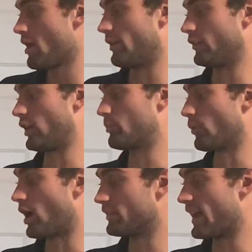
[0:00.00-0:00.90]
Things like
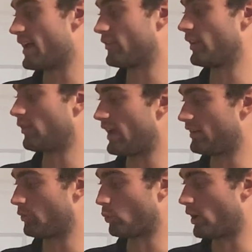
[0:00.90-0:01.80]
broadcasting and
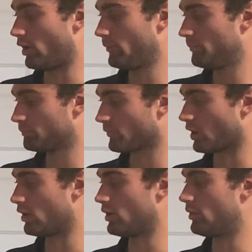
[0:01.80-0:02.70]
land as well.
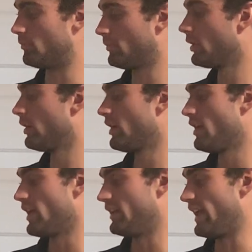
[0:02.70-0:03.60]

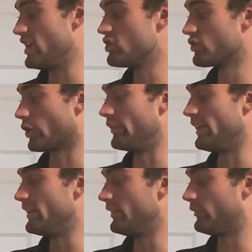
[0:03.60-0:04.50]
Agents are
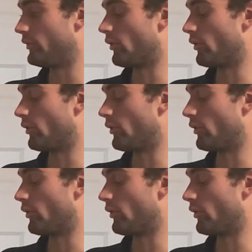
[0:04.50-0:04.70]
needed